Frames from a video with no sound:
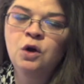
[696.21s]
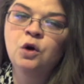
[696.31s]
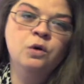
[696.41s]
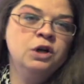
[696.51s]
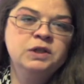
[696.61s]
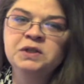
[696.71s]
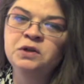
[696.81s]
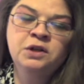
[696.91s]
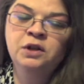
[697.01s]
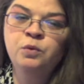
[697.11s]
or
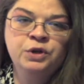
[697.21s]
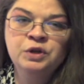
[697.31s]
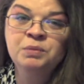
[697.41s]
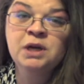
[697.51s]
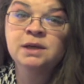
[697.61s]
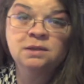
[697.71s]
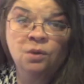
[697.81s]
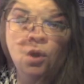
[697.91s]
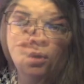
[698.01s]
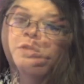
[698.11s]
certainly wouldn't be as long.